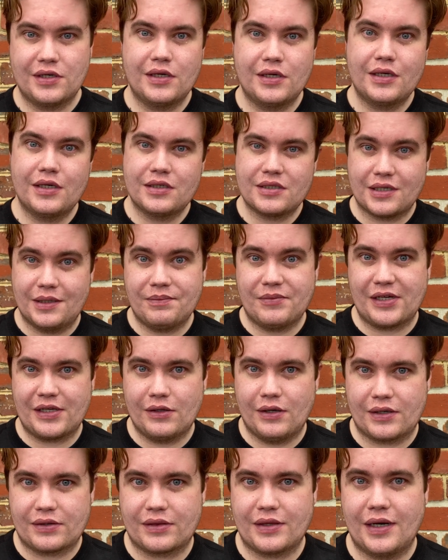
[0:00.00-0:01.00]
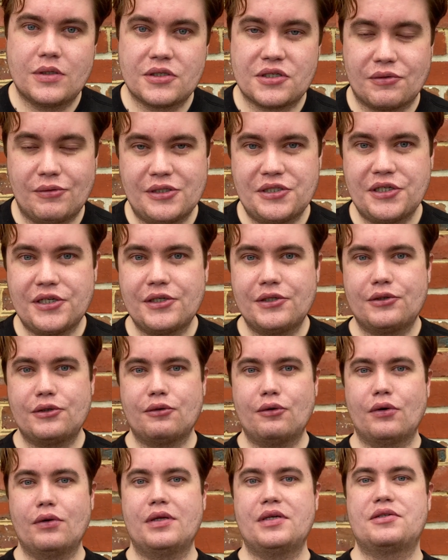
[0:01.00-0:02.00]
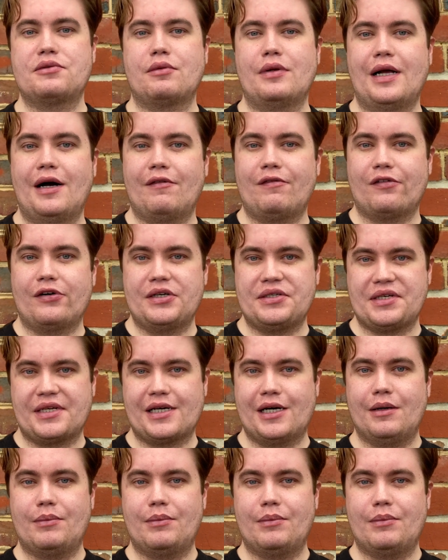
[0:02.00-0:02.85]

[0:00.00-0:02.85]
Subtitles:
Something like that. So once you can do all this without freezing up